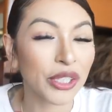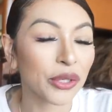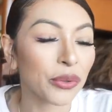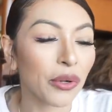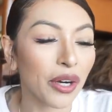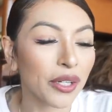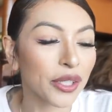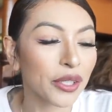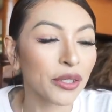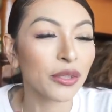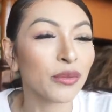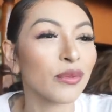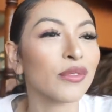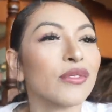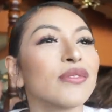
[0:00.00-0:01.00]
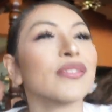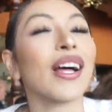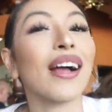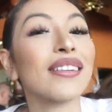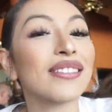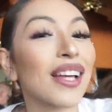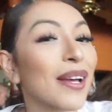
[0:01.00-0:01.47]
we do argue, 9
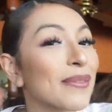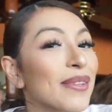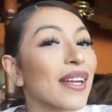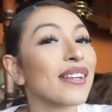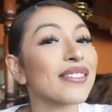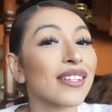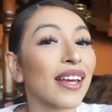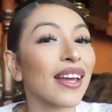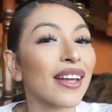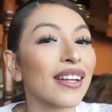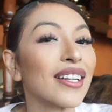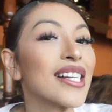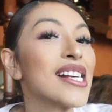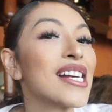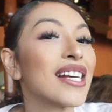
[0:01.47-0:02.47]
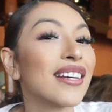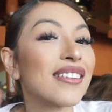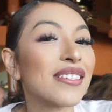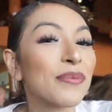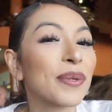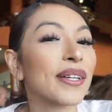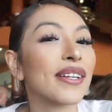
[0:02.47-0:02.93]
times out of 10,
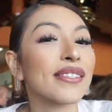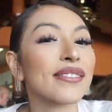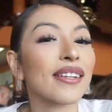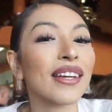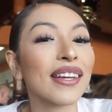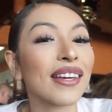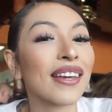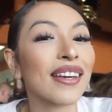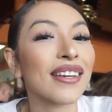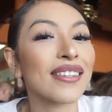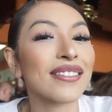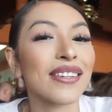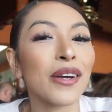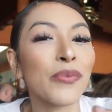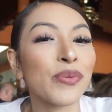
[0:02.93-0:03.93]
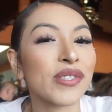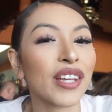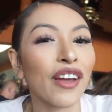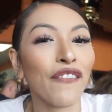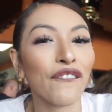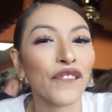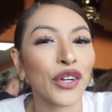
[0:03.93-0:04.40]
it's because Lucky is
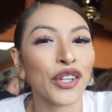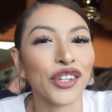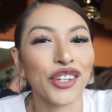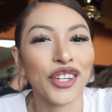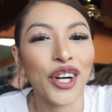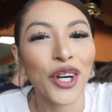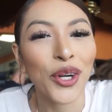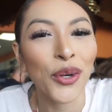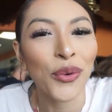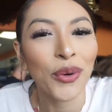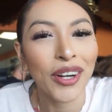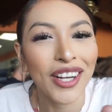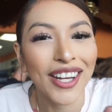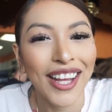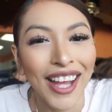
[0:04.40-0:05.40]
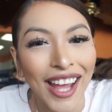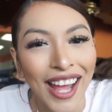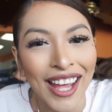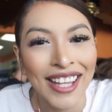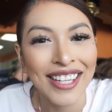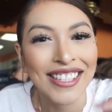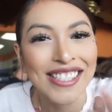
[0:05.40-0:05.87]
upset for no
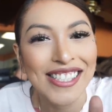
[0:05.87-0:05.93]
bad